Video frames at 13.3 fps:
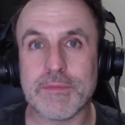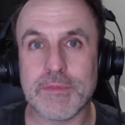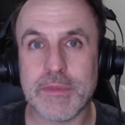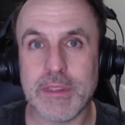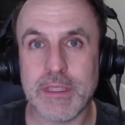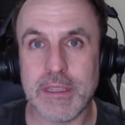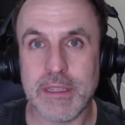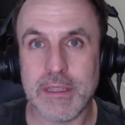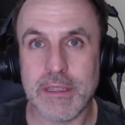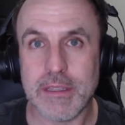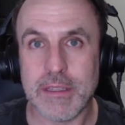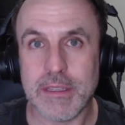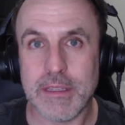
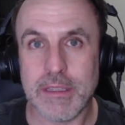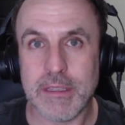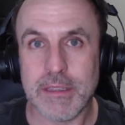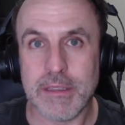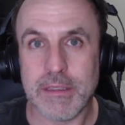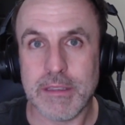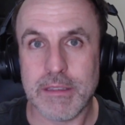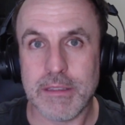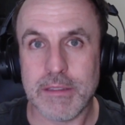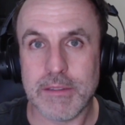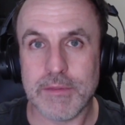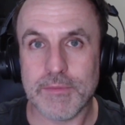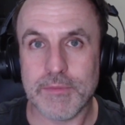
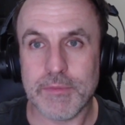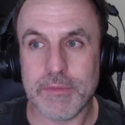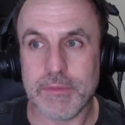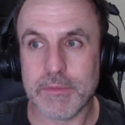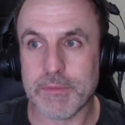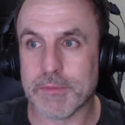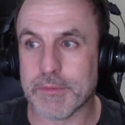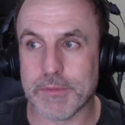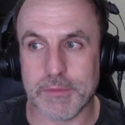(silence)